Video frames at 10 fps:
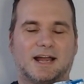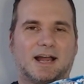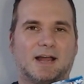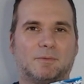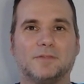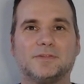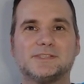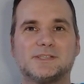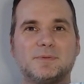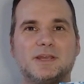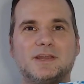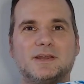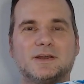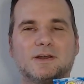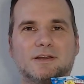I want this to be,
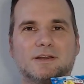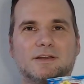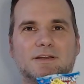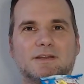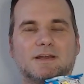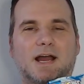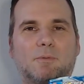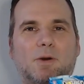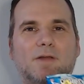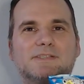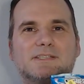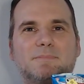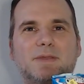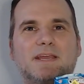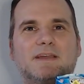I want this to
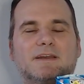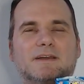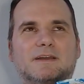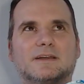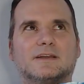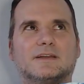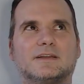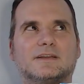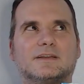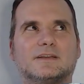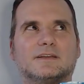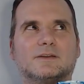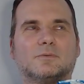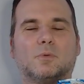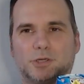be
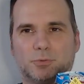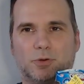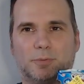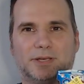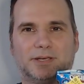Wonder Woman.